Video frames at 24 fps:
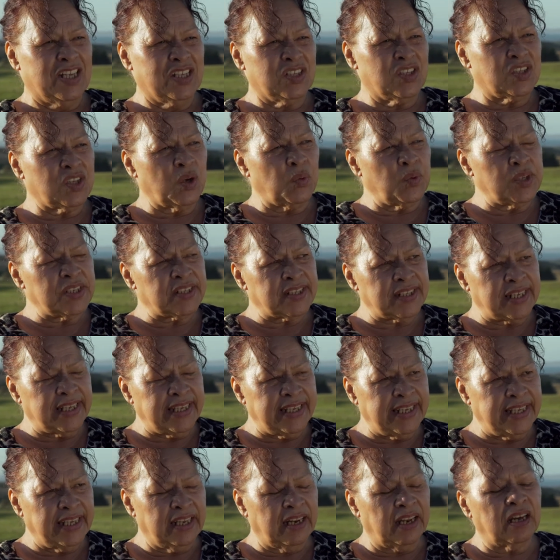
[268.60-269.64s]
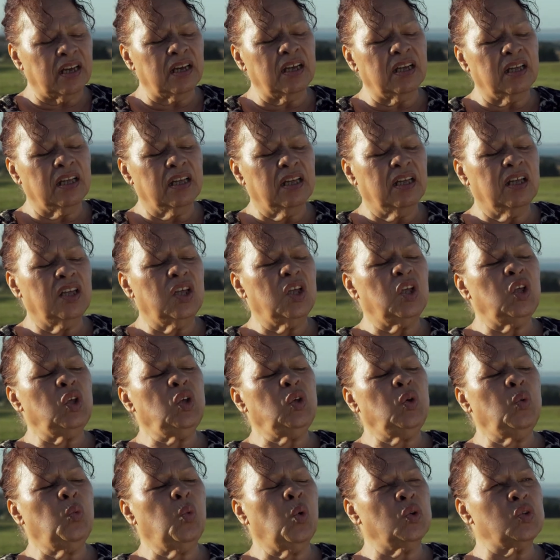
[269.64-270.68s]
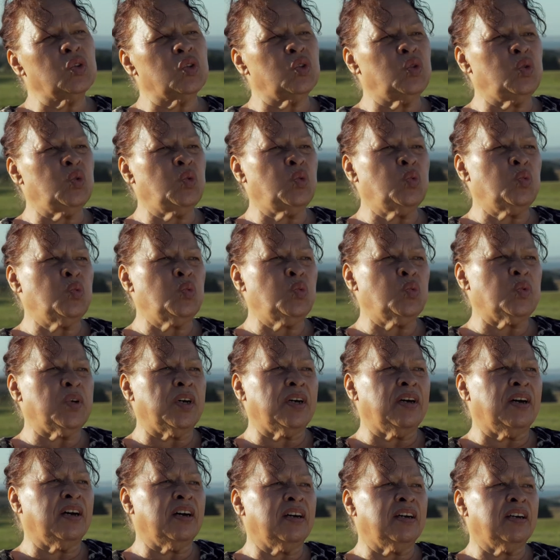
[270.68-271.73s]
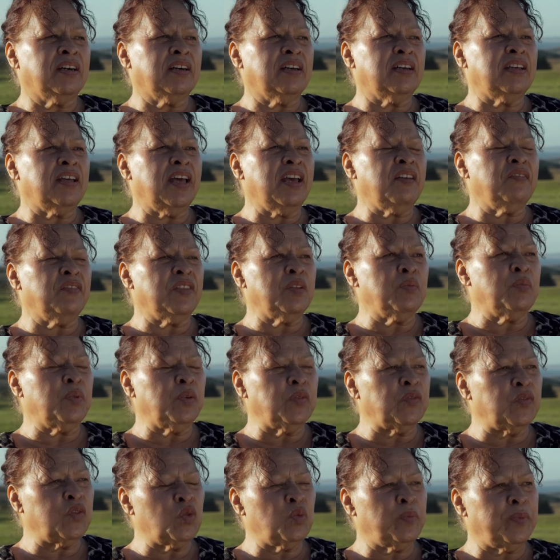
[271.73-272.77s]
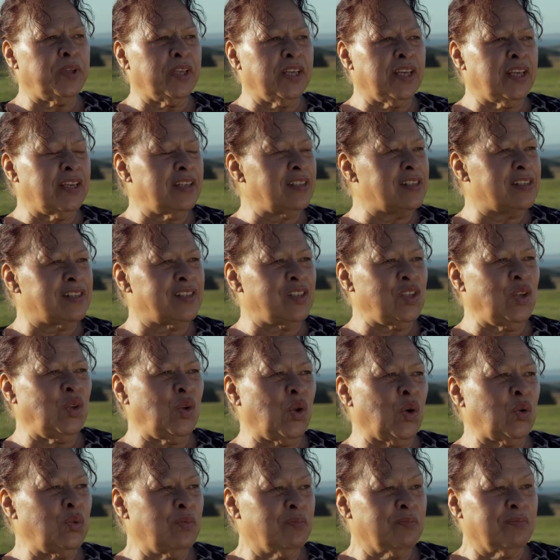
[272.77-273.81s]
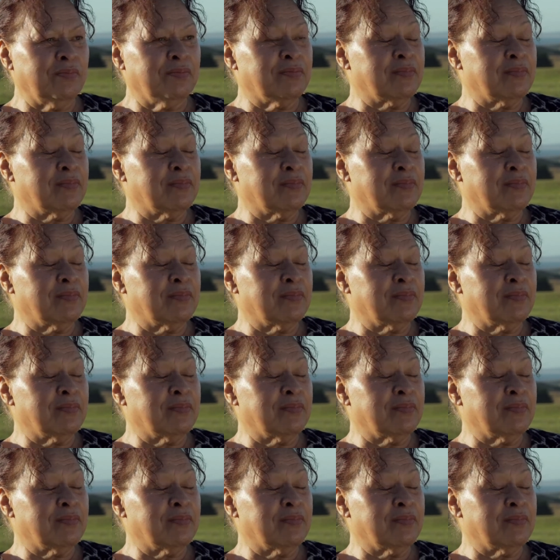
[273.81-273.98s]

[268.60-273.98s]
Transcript: So as a healer, you want to have them performing at, you know,